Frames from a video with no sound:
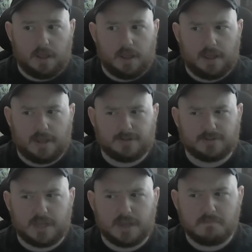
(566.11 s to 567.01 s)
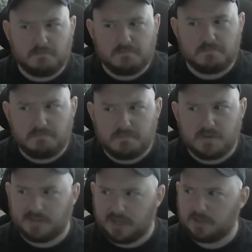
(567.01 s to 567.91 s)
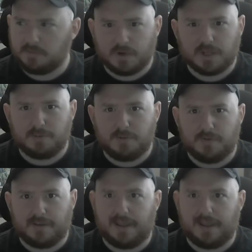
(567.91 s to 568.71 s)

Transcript: and I was like, this is actually a pretty good movie.